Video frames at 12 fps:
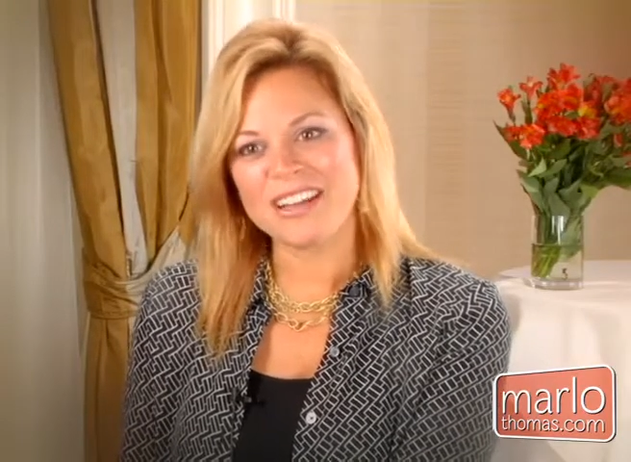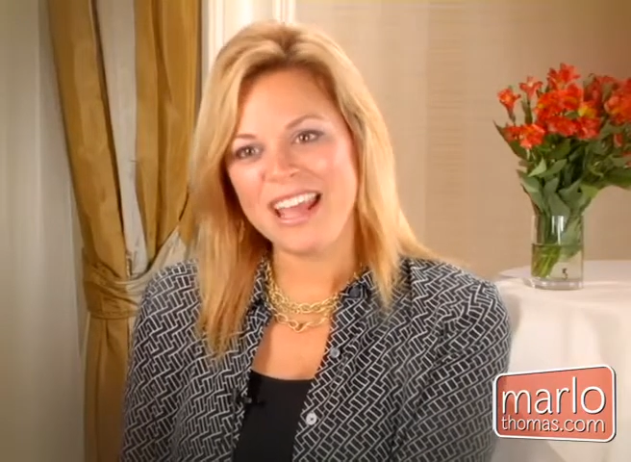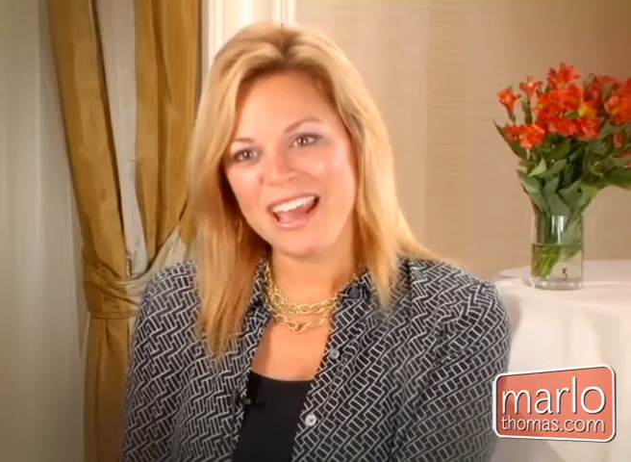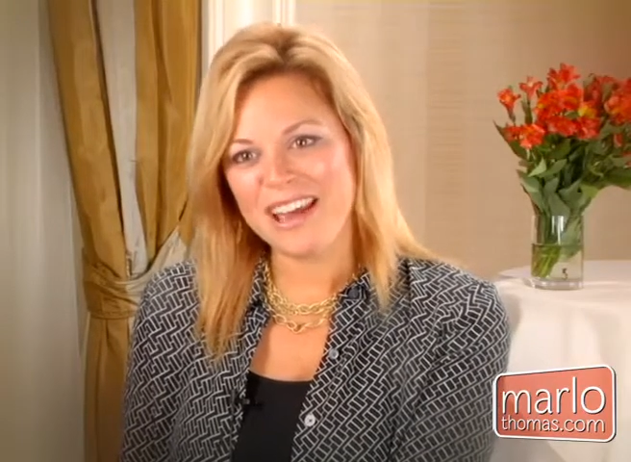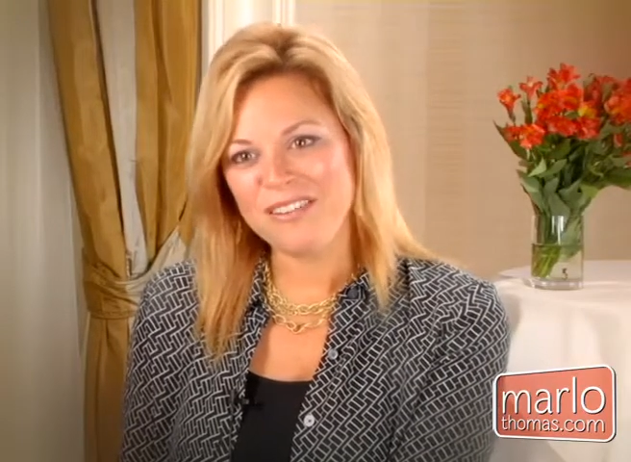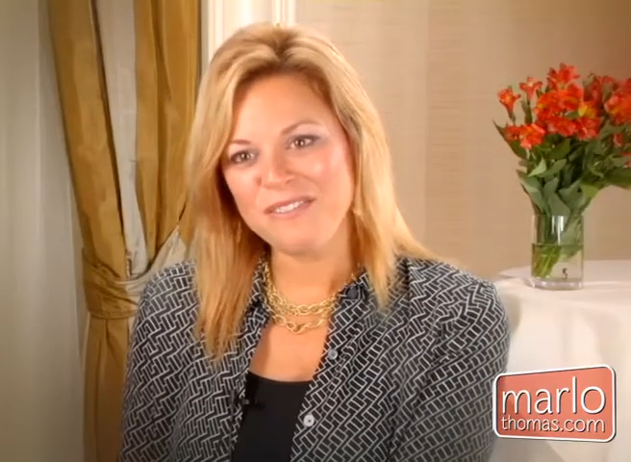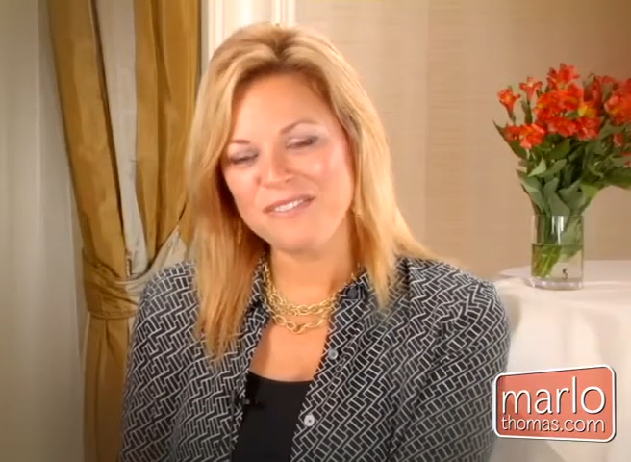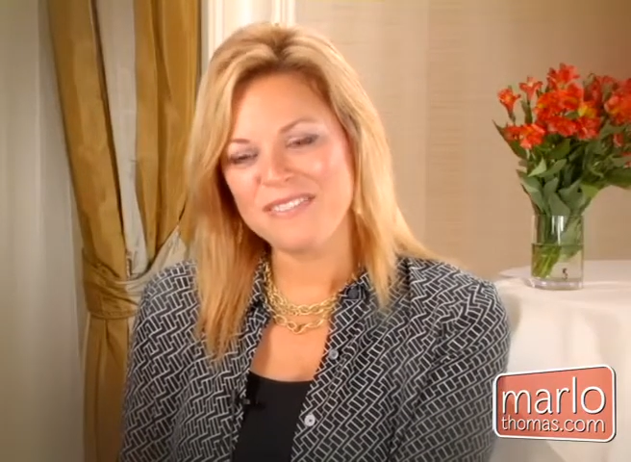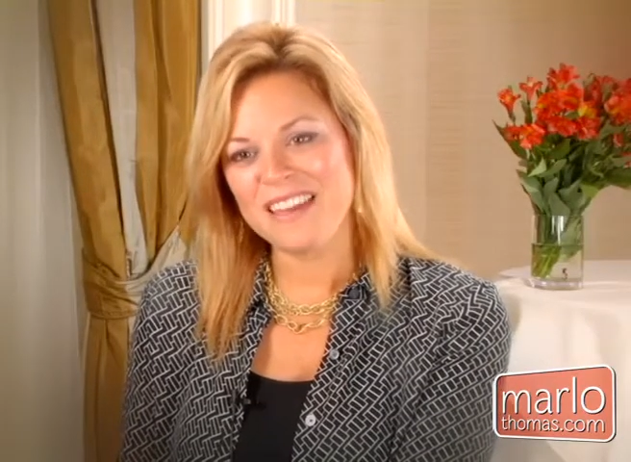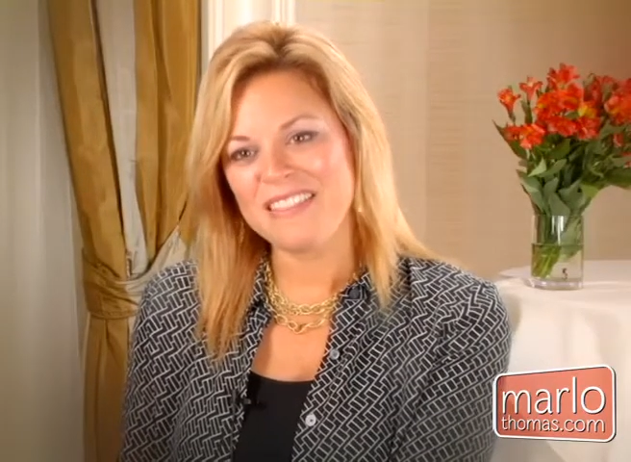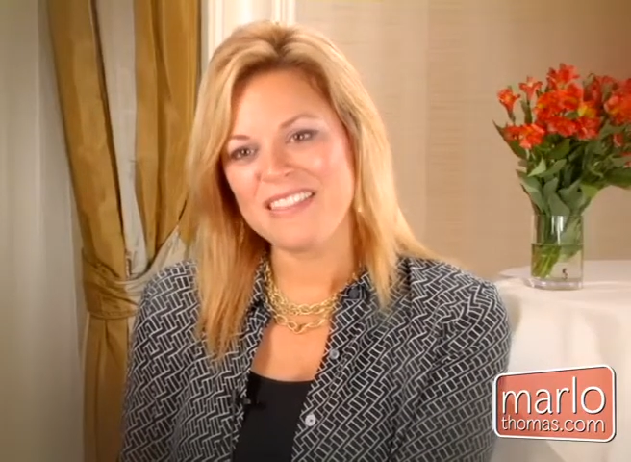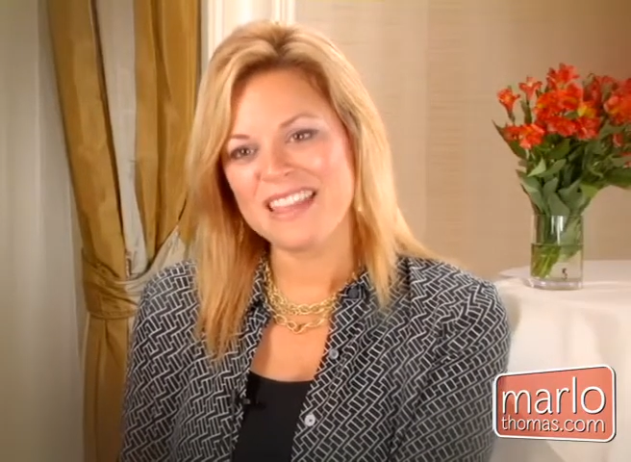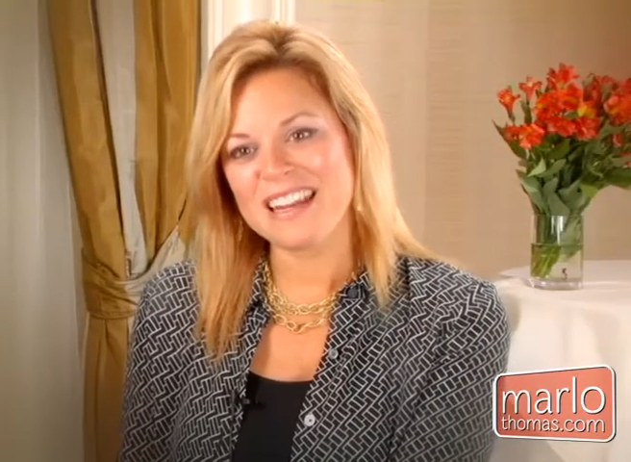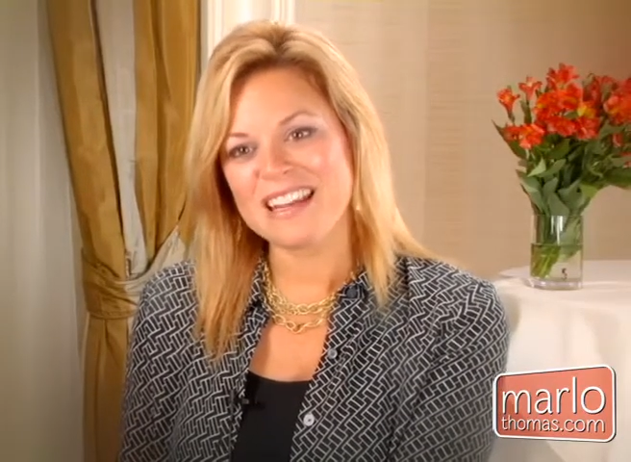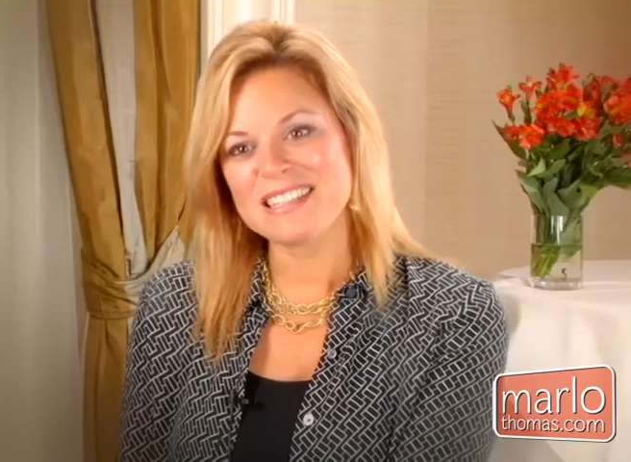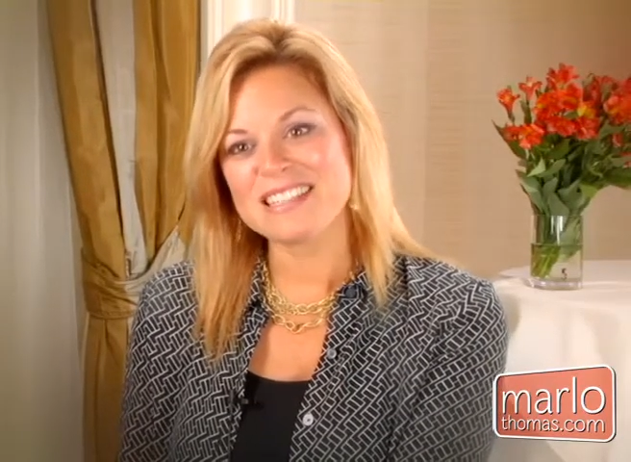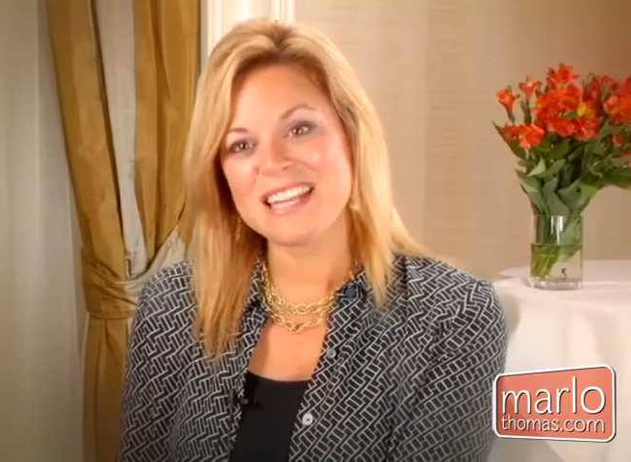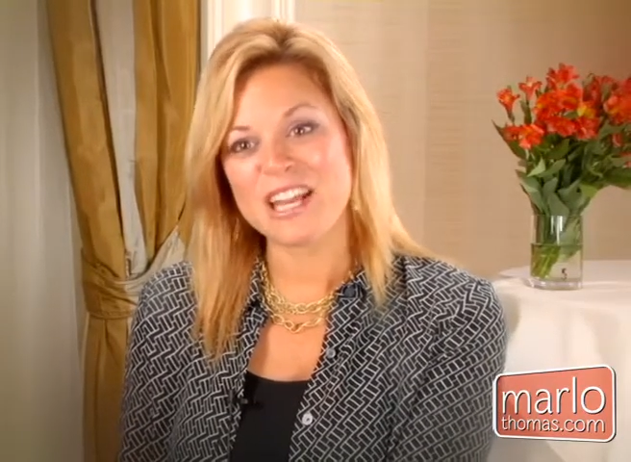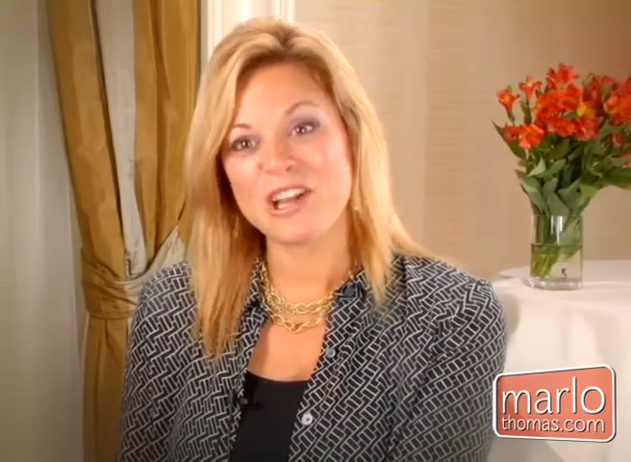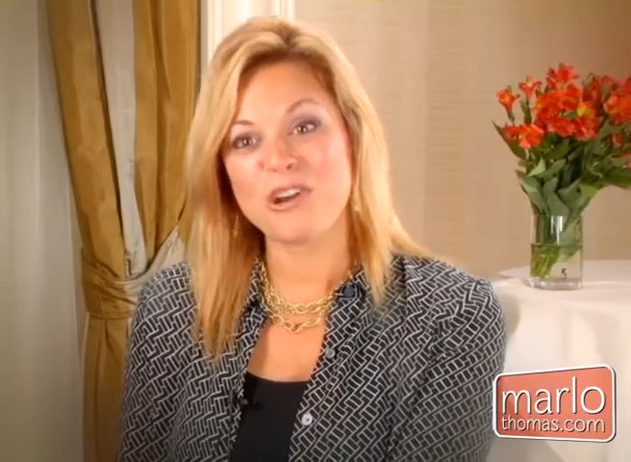and a half, and then I stayed